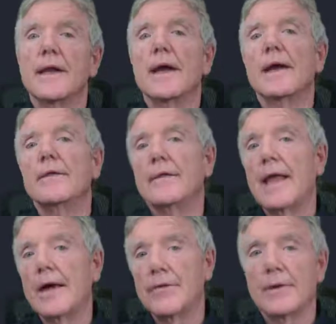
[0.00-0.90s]

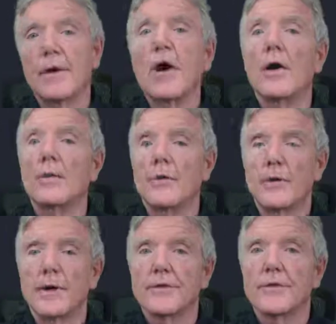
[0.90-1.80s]
now they were all broken.